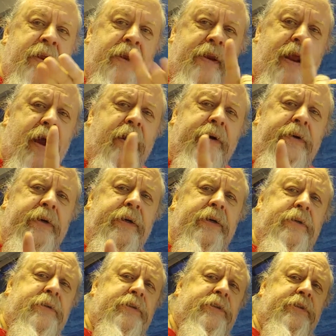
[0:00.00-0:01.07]
Now,
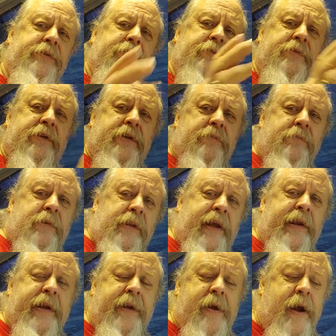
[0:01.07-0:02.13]
leading